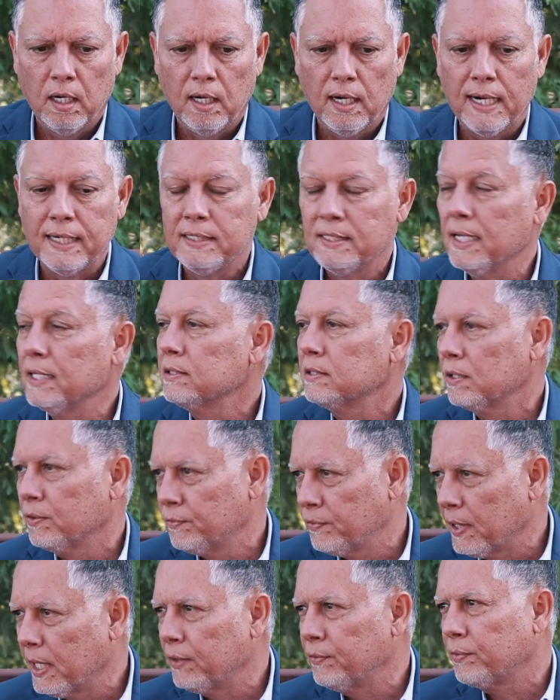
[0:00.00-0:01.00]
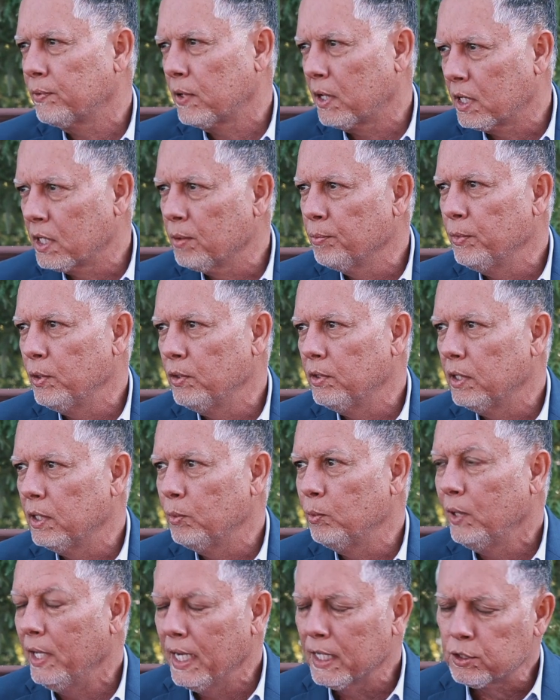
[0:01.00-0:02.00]
identified for our community.
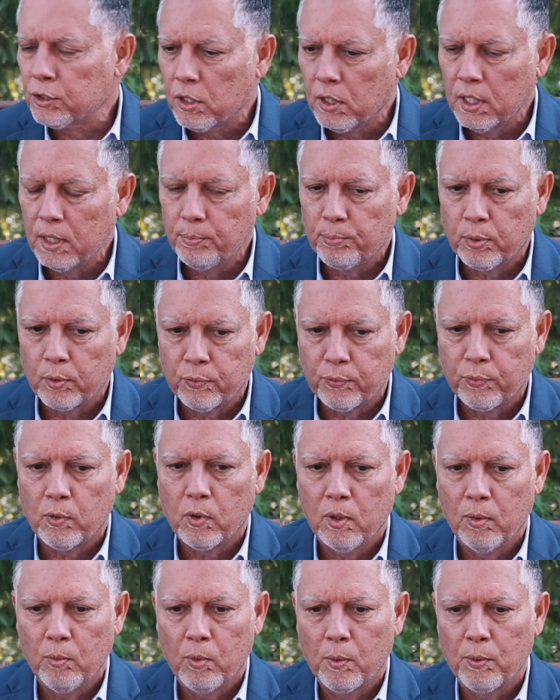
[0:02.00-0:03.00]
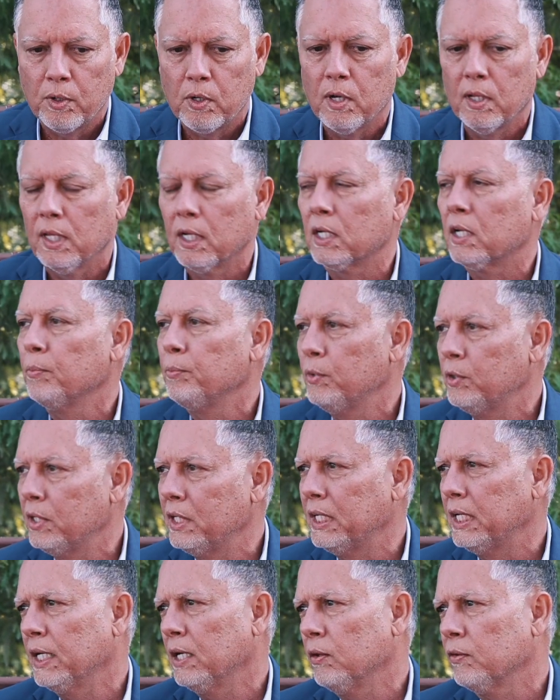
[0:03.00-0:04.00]
We actually perform what we call a
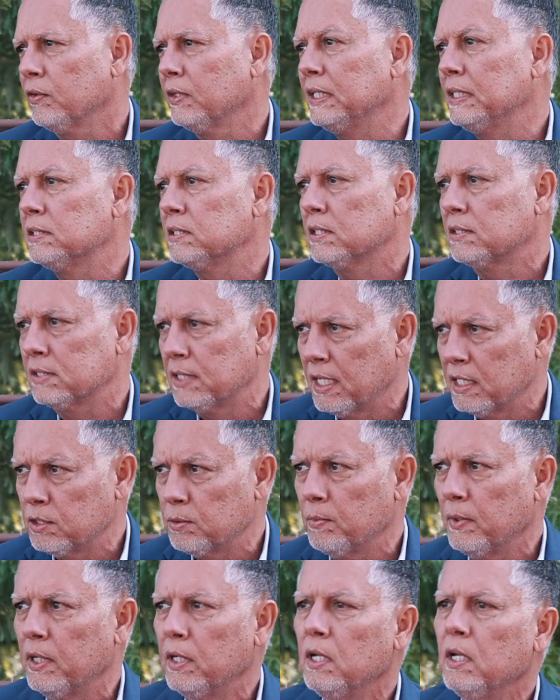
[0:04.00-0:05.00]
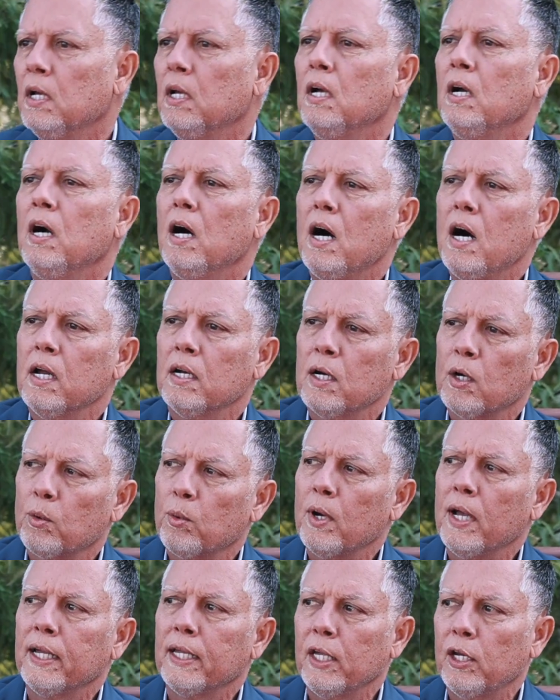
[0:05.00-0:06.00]
community health needs assessment on a
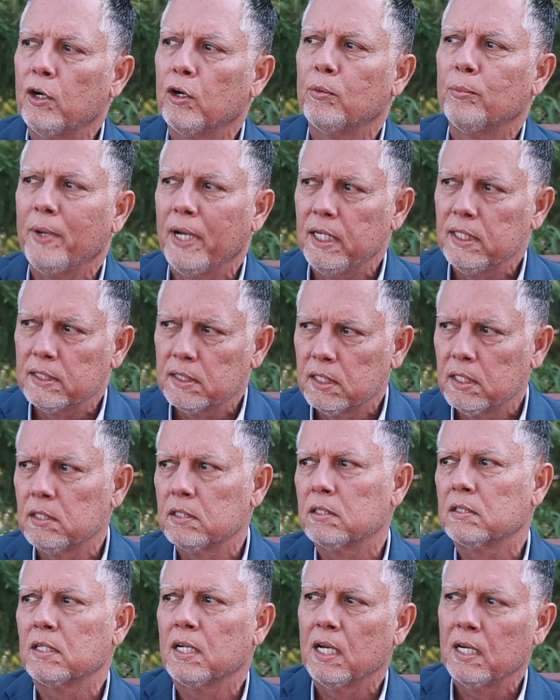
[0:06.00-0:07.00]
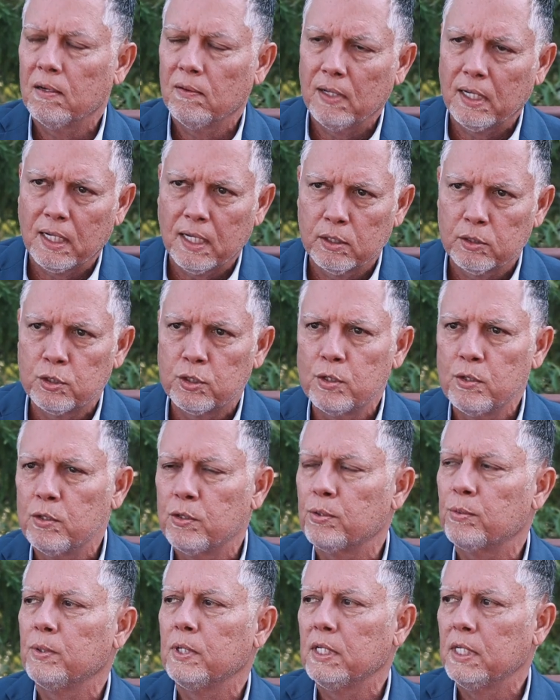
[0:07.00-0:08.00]
regular basis, kind of like a
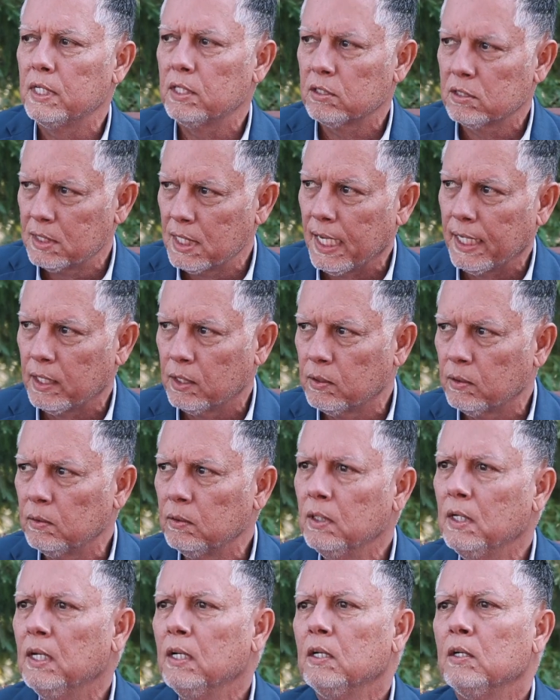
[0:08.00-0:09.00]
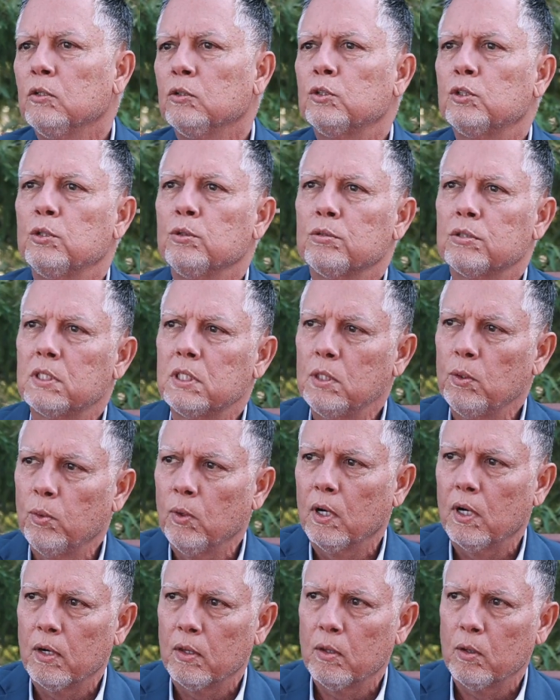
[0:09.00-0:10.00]
2-3 year cycle, to see
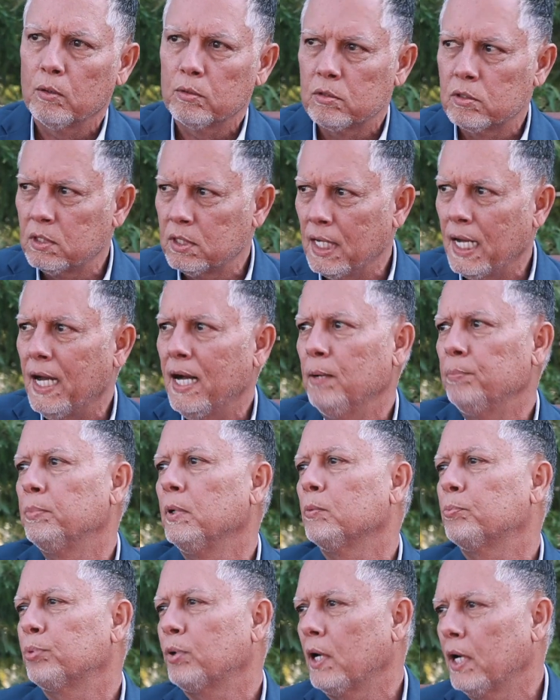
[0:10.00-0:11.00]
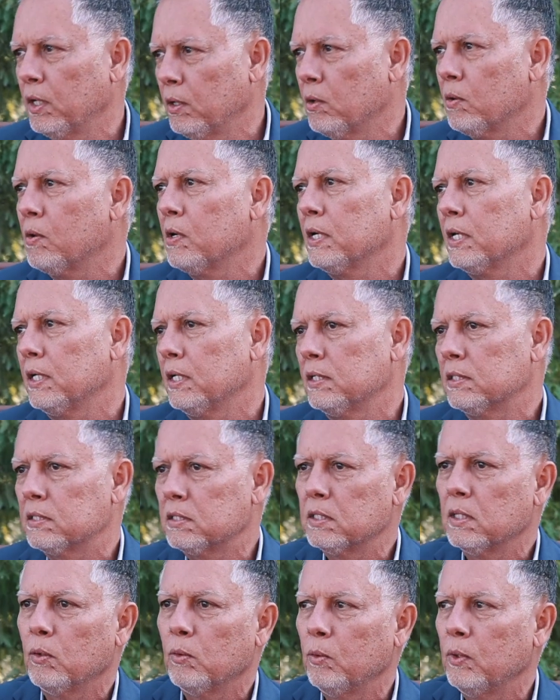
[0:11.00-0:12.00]
what are those top priorities
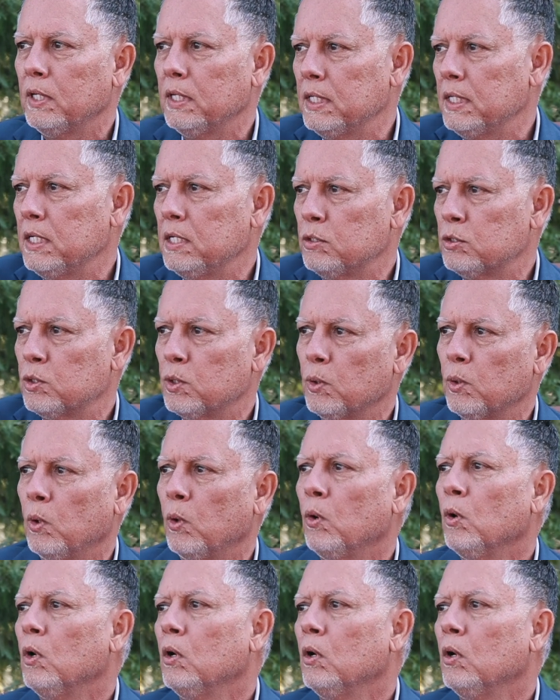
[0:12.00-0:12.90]
that we need to